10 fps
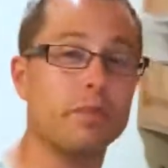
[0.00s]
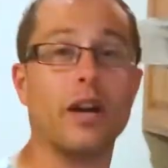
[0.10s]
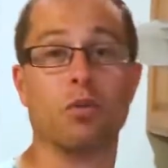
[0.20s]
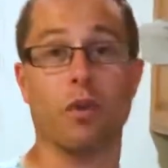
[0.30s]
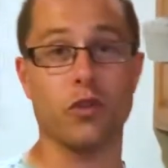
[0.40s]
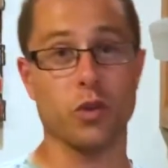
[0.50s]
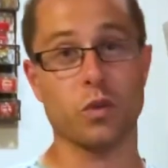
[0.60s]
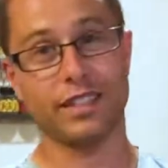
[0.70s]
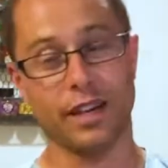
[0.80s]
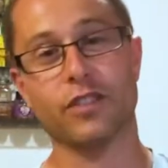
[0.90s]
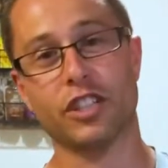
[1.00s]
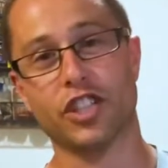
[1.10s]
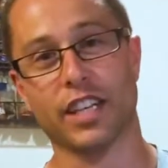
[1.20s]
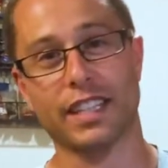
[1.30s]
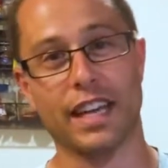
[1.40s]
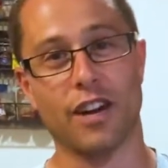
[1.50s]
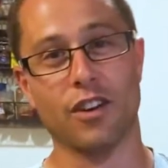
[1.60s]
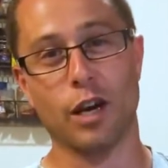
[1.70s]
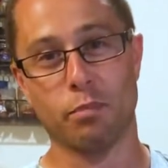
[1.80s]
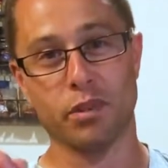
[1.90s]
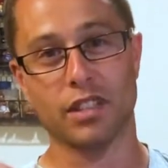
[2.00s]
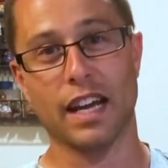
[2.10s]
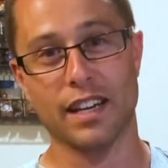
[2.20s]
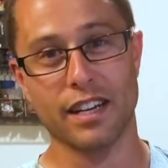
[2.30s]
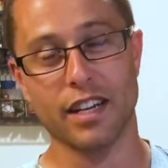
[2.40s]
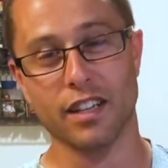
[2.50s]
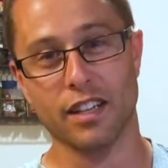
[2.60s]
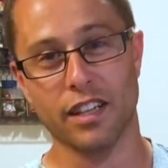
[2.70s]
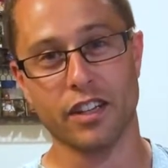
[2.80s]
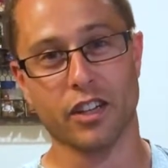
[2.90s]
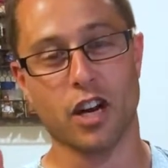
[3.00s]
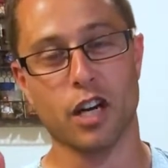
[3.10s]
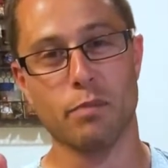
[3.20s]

powder review, definitely check that out. I'll put that in the card